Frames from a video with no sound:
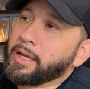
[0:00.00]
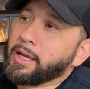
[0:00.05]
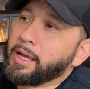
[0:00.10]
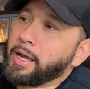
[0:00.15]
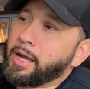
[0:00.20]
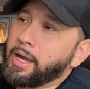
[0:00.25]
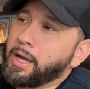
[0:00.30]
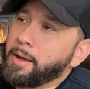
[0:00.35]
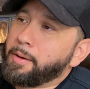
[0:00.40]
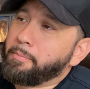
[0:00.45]

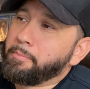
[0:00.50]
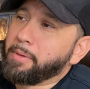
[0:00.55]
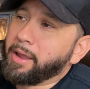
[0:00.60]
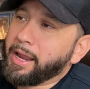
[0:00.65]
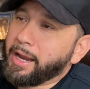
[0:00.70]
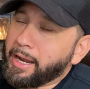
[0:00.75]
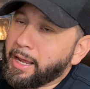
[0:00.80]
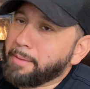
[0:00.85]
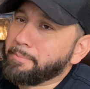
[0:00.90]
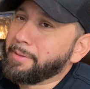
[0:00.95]

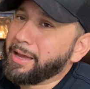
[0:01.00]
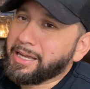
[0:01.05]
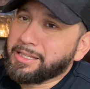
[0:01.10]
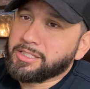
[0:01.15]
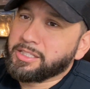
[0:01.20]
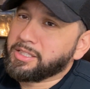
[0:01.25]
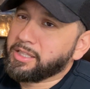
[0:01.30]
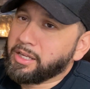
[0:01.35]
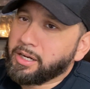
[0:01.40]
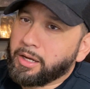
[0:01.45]
and I
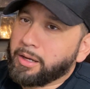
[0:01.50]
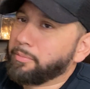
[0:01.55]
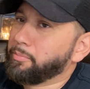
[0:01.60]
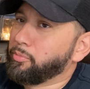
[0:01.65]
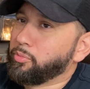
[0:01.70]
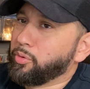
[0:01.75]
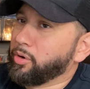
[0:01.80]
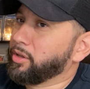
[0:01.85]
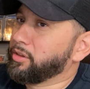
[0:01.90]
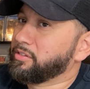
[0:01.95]
matched it up
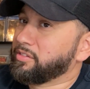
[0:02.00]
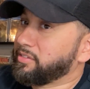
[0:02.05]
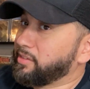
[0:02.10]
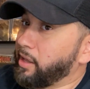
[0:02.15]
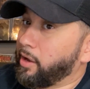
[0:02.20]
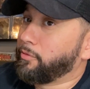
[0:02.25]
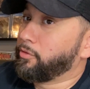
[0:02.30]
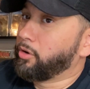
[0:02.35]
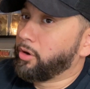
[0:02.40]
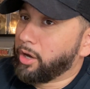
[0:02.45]
with
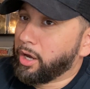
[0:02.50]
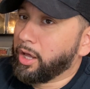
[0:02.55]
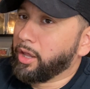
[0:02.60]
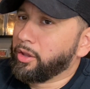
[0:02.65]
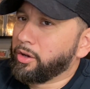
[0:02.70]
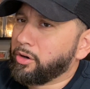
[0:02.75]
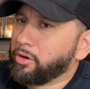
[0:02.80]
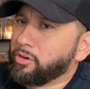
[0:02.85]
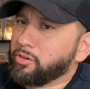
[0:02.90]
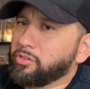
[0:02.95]
several
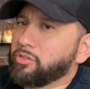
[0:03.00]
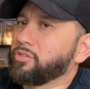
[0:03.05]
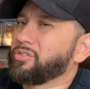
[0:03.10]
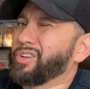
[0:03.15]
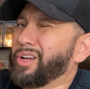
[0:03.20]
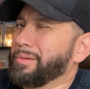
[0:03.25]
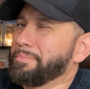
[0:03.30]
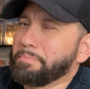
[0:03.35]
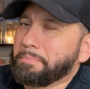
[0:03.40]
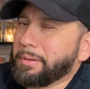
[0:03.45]
others.
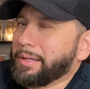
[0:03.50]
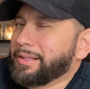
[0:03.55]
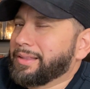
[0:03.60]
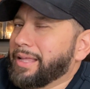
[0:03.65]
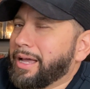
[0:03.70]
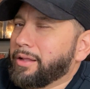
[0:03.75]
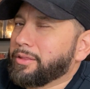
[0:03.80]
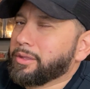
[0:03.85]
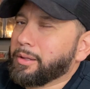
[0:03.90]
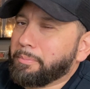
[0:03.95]
So I picked
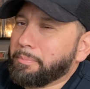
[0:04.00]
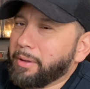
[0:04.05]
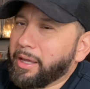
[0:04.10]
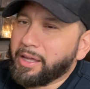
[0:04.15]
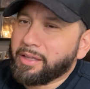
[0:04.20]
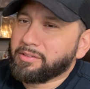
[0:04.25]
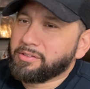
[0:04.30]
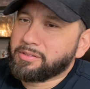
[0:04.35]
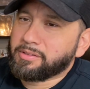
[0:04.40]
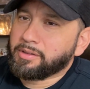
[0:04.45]
out the
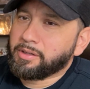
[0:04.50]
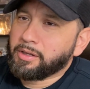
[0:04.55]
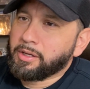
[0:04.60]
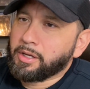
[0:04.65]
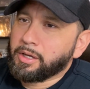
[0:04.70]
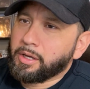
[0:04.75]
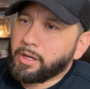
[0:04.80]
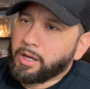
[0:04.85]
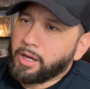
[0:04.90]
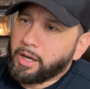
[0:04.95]
best,
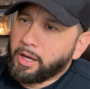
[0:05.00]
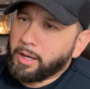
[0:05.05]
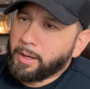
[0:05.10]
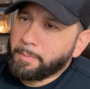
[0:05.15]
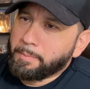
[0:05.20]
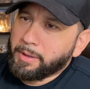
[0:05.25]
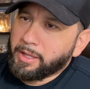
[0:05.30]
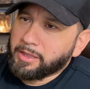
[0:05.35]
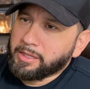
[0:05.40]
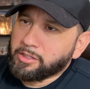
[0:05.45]

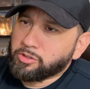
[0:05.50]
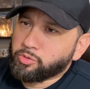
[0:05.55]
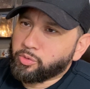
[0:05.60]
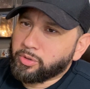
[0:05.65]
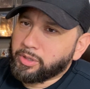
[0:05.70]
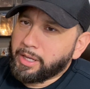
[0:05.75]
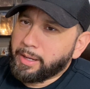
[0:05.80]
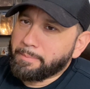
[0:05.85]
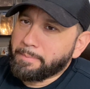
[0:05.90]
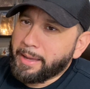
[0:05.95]
and this
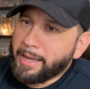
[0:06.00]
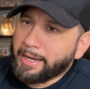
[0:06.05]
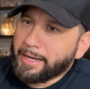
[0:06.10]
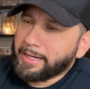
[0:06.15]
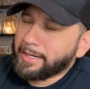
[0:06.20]
one came back a